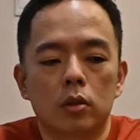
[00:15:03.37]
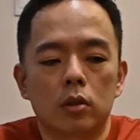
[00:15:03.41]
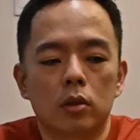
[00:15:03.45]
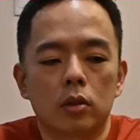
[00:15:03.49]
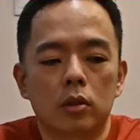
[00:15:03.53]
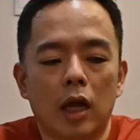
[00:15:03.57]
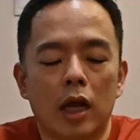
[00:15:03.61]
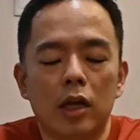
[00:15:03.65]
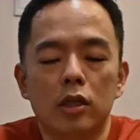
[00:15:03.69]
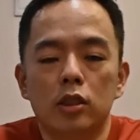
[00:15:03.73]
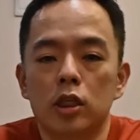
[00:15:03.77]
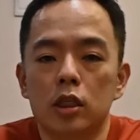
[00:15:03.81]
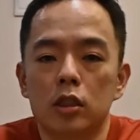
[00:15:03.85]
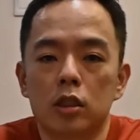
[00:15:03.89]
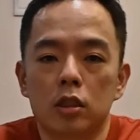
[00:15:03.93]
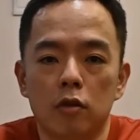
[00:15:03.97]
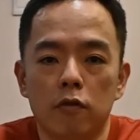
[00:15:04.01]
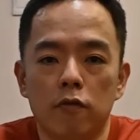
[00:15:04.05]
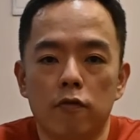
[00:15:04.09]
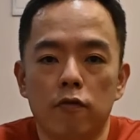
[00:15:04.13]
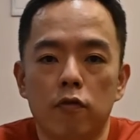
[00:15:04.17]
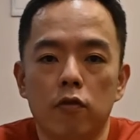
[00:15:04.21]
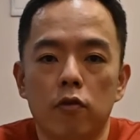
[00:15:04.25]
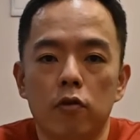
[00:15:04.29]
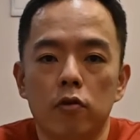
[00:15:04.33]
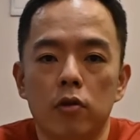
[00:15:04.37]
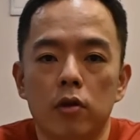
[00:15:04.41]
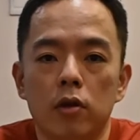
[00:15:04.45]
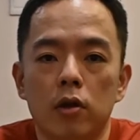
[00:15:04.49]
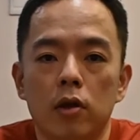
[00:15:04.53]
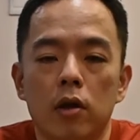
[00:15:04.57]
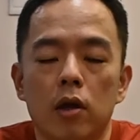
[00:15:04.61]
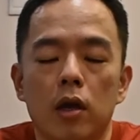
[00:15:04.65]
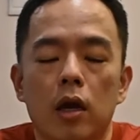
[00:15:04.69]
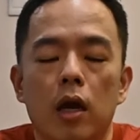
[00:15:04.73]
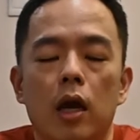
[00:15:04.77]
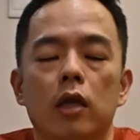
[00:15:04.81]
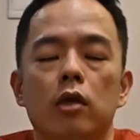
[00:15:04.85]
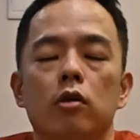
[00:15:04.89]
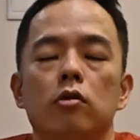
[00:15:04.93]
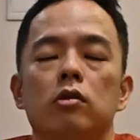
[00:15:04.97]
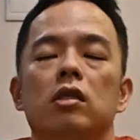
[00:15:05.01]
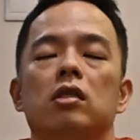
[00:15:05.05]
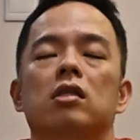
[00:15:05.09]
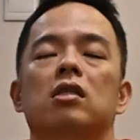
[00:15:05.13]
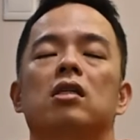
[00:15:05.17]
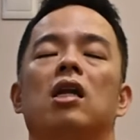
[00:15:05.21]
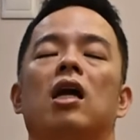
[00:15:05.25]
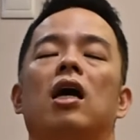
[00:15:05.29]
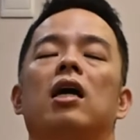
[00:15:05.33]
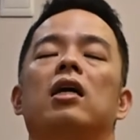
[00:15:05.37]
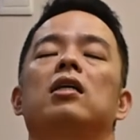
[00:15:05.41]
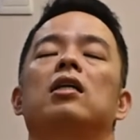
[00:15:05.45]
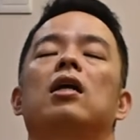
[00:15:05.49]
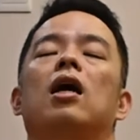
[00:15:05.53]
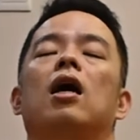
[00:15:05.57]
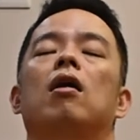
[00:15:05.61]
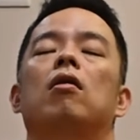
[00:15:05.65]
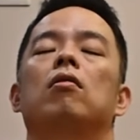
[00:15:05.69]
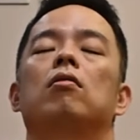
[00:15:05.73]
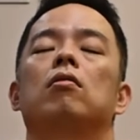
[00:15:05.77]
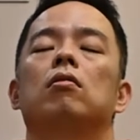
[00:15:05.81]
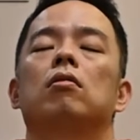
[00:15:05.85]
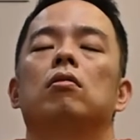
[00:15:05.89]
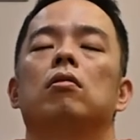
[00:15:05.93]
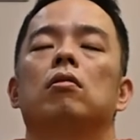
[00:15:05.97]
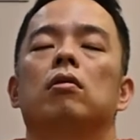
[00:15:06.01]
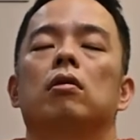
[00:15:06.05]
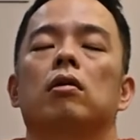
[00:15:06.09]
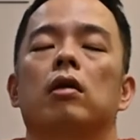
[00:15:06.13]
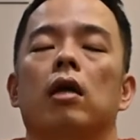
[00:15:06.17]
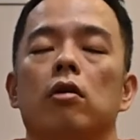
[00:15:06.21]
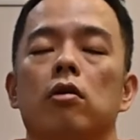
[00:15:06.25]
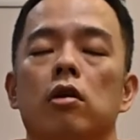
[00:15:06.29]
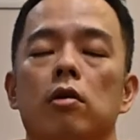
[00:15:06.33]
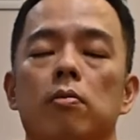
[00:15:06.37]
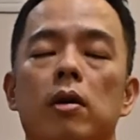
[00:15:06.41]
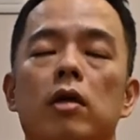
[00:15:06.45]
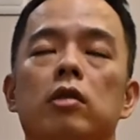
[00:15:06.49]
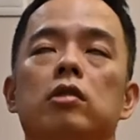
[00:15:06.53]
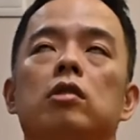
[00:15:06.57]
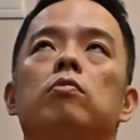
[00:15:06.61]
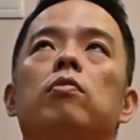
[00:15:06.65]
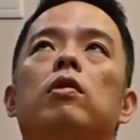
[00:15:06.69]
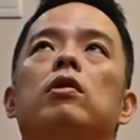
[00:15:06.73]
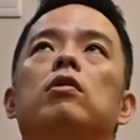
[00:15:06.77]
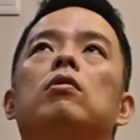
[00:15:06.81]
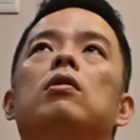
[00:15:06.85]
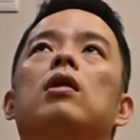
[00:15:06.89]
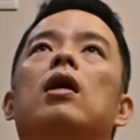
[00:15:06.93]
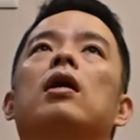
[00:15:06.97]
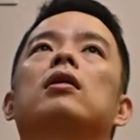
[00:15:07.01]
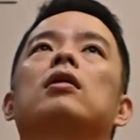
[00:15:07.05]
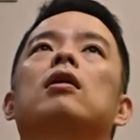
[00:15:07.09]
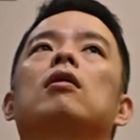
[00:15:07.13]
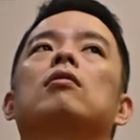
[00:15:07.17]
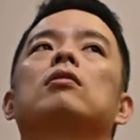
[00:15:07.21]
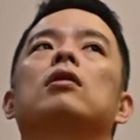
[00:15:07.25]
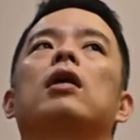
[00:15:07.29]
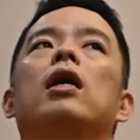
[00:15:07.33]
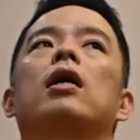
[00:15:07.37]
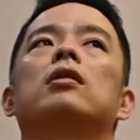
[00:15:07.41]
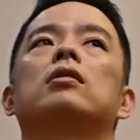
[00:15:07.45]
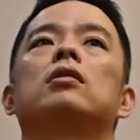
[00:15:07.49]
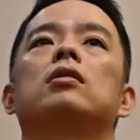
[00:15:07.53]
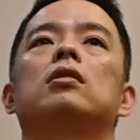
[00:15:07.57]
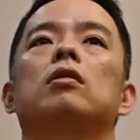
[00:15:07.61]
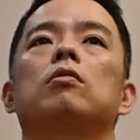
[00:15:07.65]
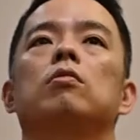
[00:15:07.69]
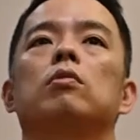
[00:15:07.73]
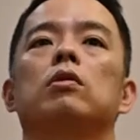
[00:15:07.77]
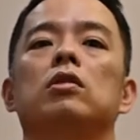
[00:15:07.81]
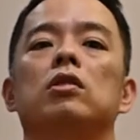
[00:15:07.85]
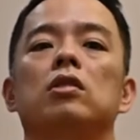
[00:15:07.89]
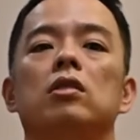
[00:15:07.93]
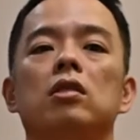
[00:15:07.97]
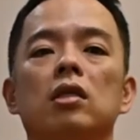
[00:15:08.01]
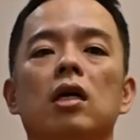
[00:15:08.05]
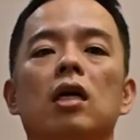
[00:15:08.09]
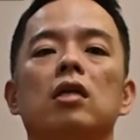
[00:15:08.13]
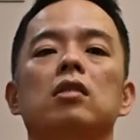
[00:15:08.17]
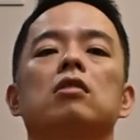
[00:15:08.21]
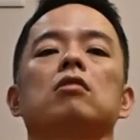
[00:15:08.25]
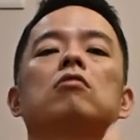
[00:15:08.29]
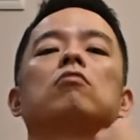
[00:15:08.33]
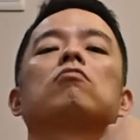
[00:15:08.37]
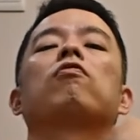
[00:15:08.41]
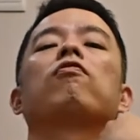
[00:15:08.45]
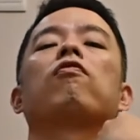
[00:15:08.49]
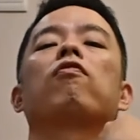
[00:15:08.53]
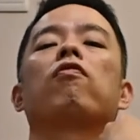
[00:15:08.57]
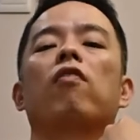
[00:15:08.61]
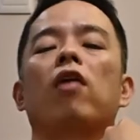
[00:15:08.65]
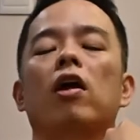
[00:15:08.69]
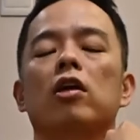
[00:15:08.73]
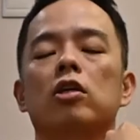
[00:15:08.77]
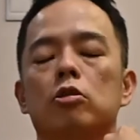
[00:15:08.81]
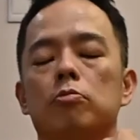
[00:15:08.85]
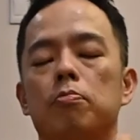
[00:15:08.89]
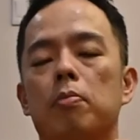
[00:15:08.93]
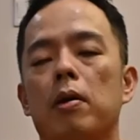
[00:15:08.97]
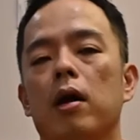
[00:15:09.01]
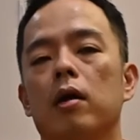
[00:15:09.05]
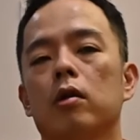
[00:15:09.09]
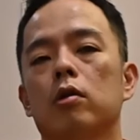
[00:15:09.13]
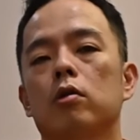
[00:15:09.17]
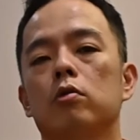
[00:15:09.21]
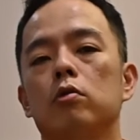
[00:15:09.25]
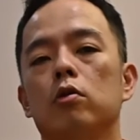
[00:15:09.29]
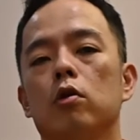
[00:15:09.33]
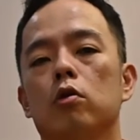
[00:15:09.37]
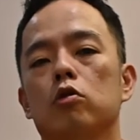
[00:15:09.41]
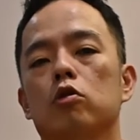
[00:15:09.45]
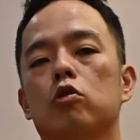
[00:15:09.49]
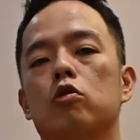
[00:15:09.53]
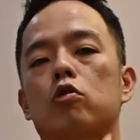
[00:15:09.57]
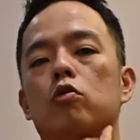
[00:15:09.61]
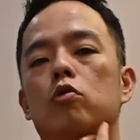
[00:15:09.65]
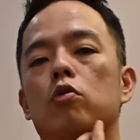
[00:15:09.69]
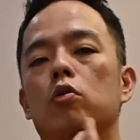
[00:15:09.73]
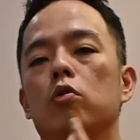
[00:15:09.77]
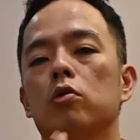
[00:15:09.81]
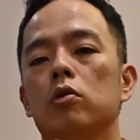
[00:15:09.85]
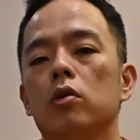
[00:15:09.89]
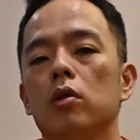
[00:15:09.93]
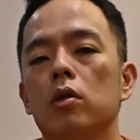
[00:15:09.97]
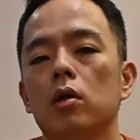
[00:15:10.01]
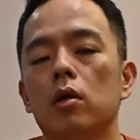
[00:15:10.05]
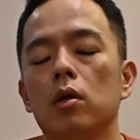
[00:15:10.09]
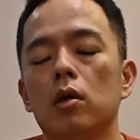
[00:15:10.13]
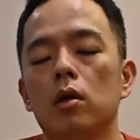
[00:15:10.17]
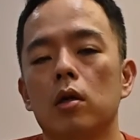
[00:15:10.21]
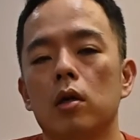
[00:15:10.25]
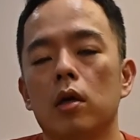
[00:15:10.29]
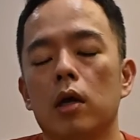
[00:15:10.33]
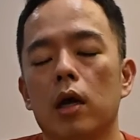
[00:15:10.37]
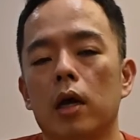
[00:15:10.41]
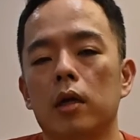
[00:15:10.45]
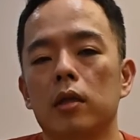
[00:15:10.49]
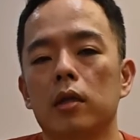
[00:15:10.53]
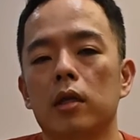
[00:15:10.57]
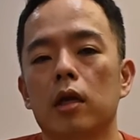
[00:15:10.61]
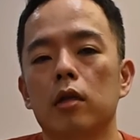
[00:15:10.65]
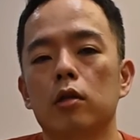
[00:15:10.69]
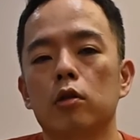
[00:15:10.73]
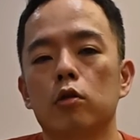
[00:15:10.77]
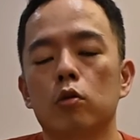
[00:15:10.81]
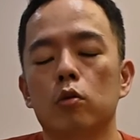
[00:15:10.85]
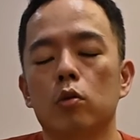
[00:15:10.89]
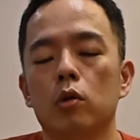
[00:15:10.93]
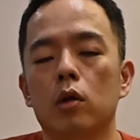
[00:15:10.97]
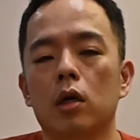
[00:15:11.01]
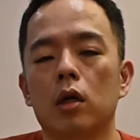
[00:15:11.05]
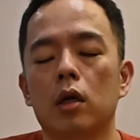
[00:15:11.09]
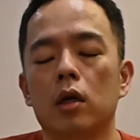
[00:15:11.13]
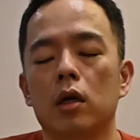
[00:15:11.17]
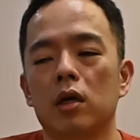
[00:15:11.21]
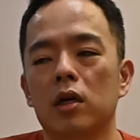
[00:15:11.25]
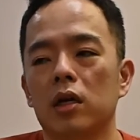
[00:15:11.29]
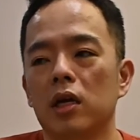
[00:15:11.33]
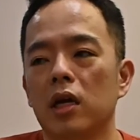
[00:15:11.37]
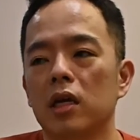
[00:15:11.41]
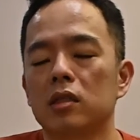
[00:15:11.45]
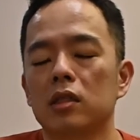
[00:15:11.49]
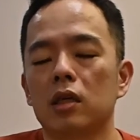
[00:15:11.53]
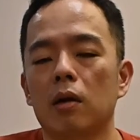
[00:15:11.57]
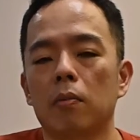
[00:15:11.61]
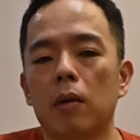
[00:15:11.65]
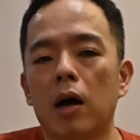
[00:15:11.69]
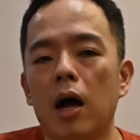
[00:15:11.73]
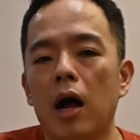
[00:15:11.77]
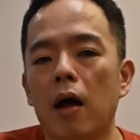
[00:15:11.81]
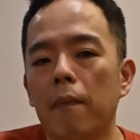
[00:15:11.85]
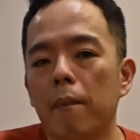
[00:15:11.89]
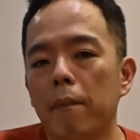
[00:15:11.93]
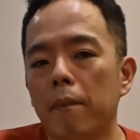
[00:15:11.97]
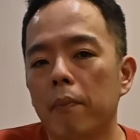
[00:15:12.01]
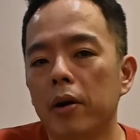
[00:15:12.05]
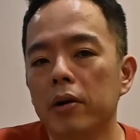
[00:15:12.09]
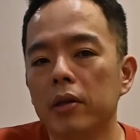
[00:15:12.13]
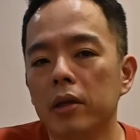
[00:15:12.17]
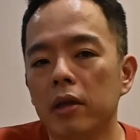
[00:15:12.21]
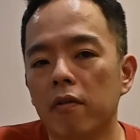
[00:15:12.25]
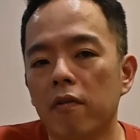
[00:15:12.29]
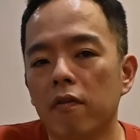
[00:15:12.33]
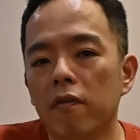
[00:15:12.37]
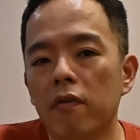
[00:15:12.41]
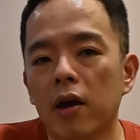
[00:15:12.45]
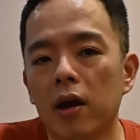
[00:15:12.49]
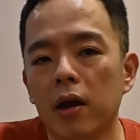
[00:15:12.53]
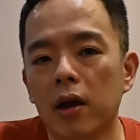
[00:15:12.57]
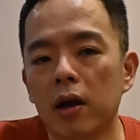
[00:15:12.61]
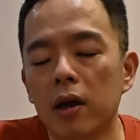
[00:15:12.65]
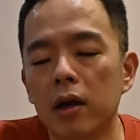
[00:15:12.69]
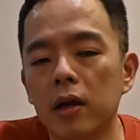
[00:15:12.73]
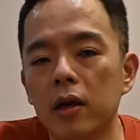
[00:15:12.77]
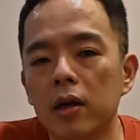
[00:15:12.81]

digest the food, and you just lie down. Can you imagine when you lie down, the acid will just flush back to your throat and then to create some heartburn effect.